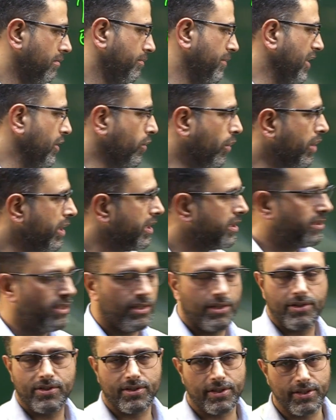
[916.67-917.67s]
be knowing
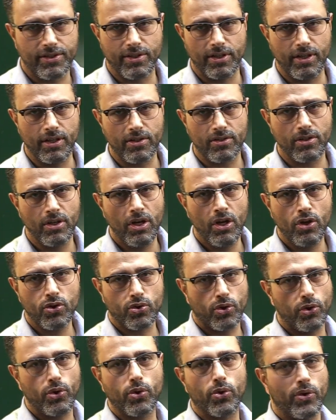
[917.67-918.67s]
these results,
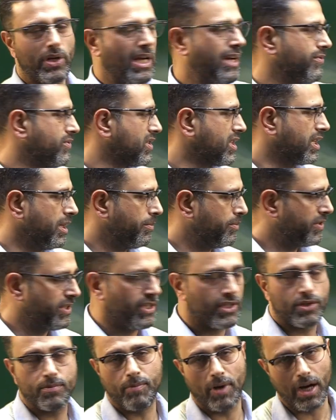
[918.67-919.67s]
so you could have skipped
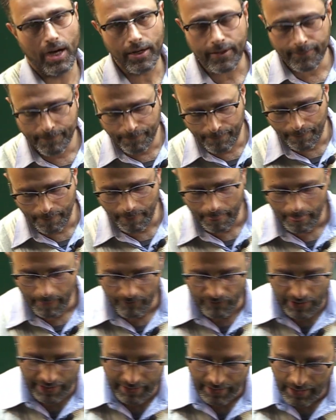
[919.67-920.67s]
this part.
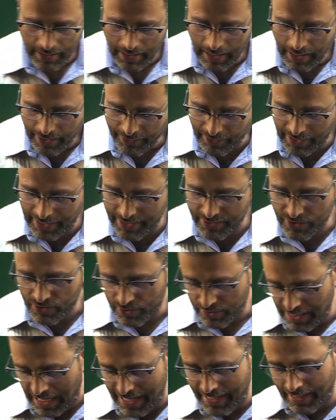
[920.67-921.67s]
Fine. Now let's
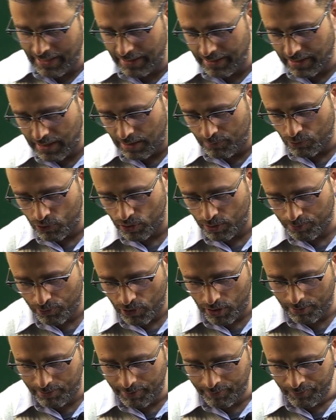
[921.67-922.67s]
directly come to the
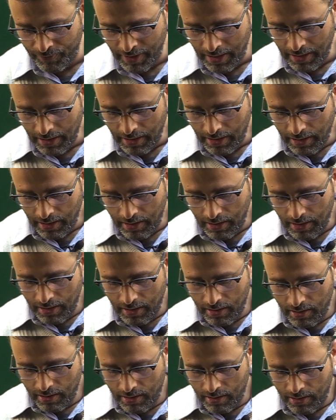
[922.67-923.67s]
problem.
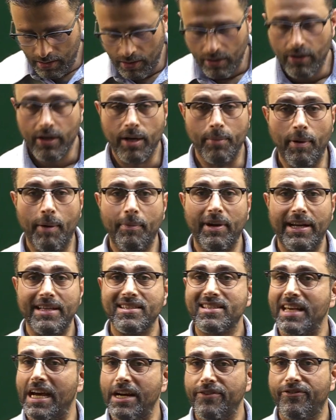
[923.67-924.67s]
Remember,
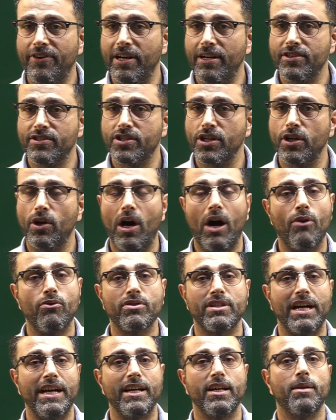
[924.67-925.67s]
inside field is zero,
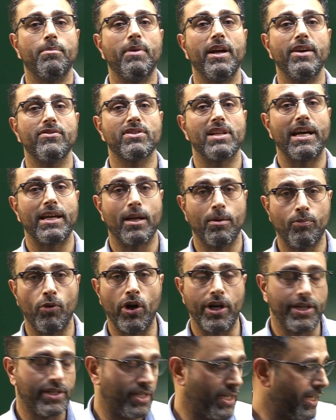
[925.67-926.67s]
outside it behaves like a
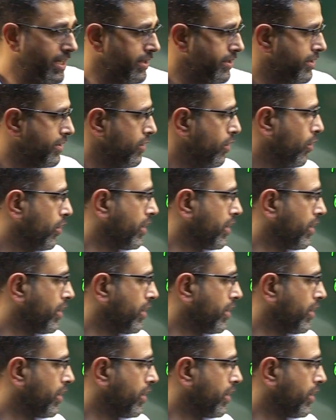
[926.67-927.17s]
point charge